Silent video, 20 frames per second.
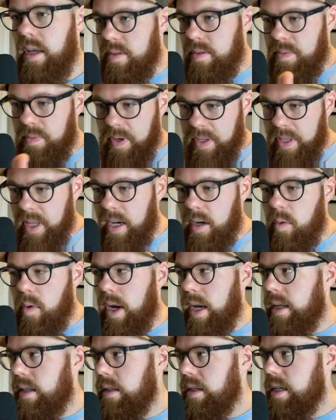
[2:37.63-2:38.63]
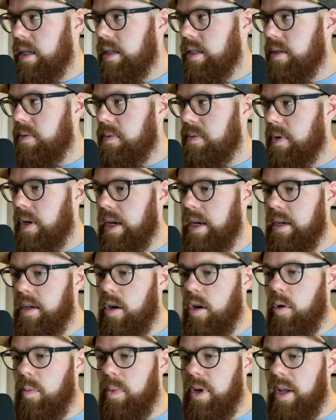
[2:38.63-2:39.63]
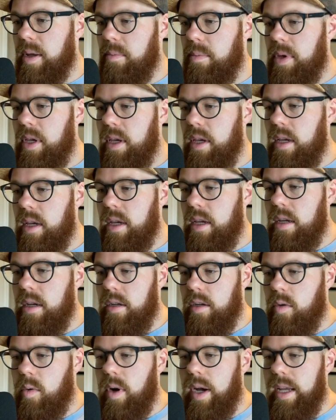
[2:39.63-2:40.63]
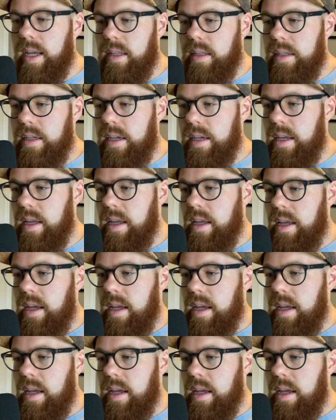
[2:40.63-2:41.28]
define that quietly, to find OpenMP quietly,